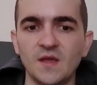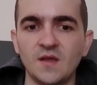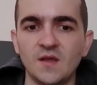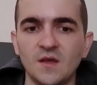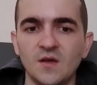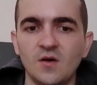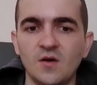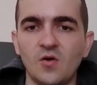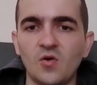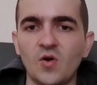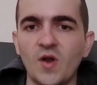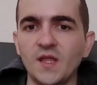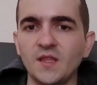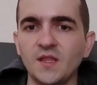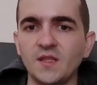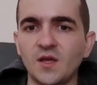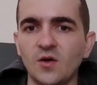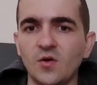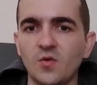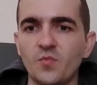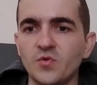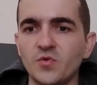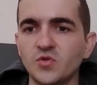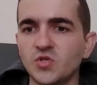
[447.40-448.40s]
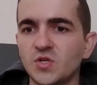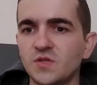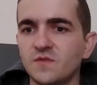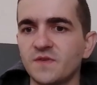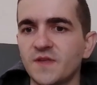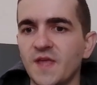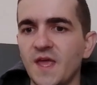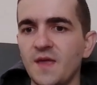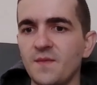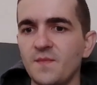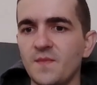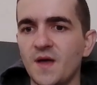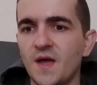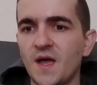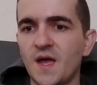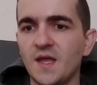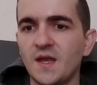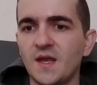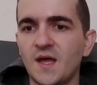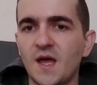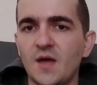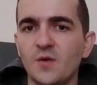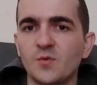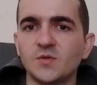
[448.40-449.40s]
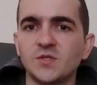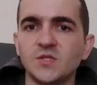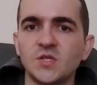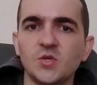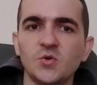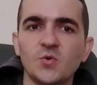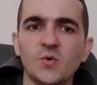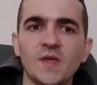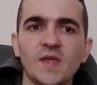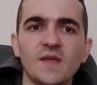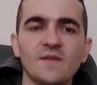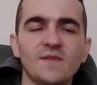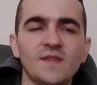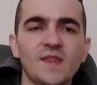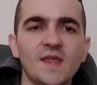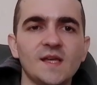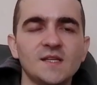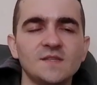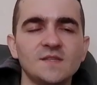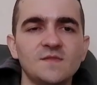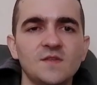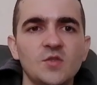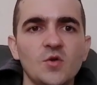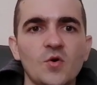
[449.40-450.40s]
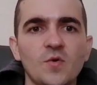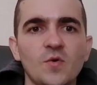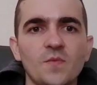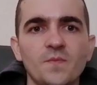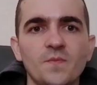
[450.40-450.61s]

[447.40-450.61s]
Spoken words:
Alright, I hope you enjoyed the game, and I will see you in the next video.